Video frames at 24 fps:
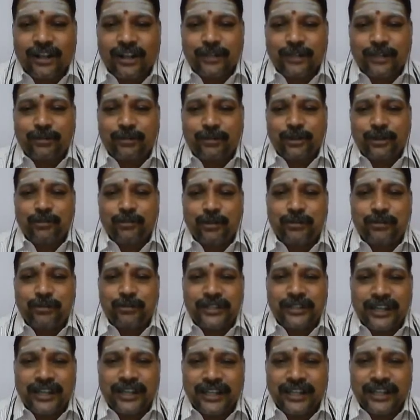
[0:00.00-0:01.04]
able to
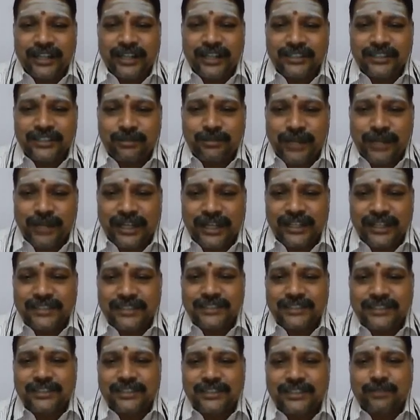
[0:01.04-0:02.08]
implement the agriculture marketing
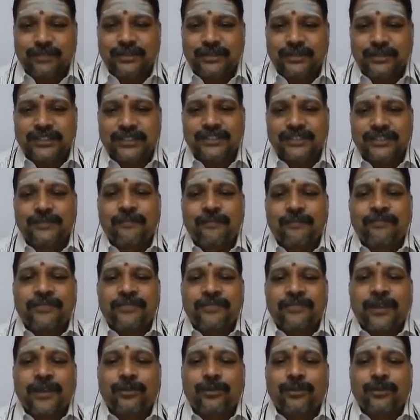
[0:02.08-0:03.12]
system is
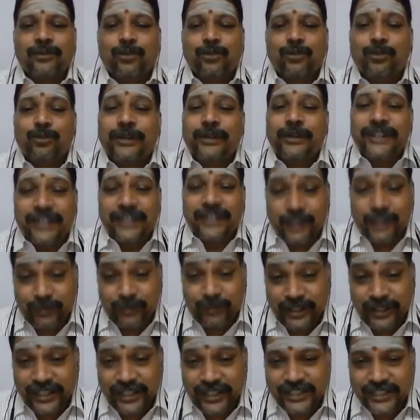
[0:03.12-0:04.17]
too many
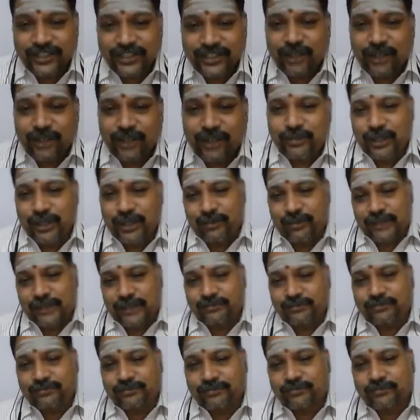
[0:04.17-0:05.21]
intermediaries or middlemen.
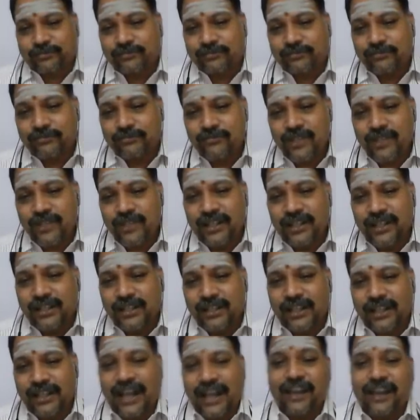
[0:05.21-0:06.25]

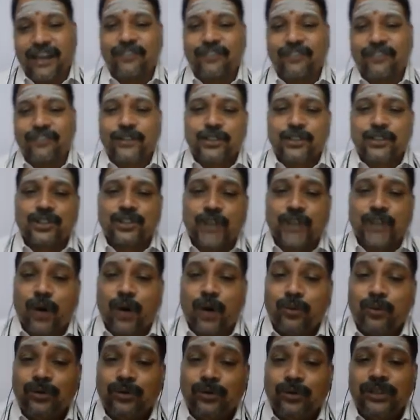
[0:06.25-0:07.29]
Lack of
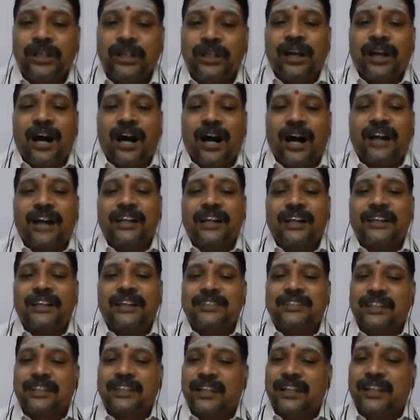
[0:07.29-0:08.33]
sound
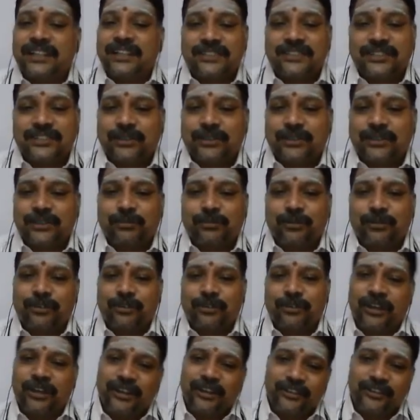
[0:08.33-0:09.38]
agriculture credit system.
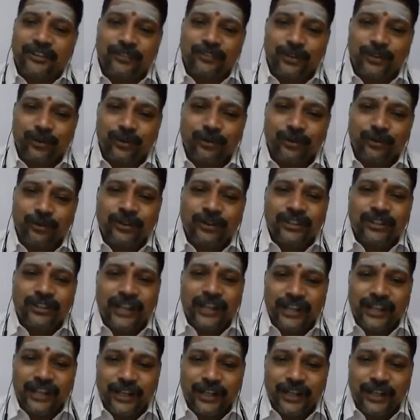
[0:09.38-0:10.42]
Even though they
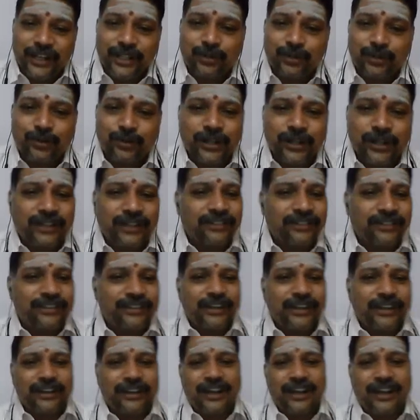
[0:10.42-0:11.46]
are ready to work,
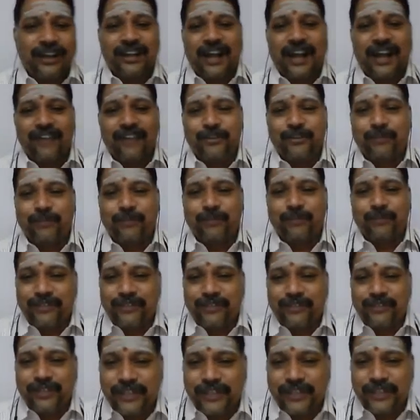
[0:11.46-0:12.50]
they are not having money
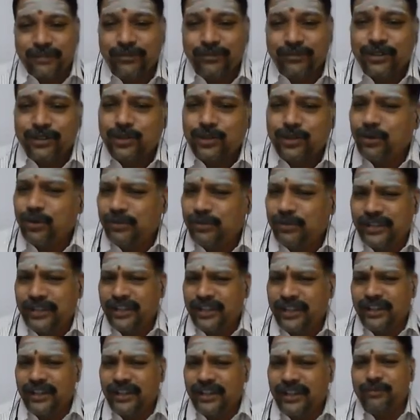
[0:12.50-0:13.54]
with them, so they are
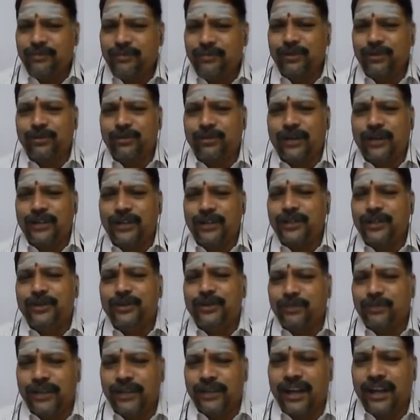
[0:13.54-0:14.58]
not able to
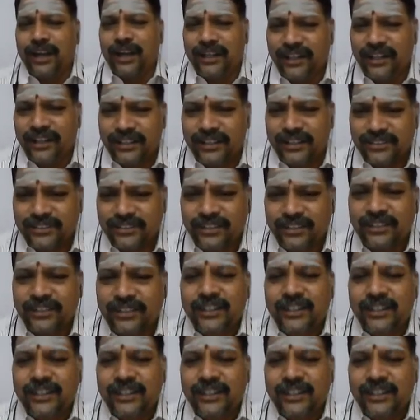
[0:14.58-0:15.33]
continue the agriculture.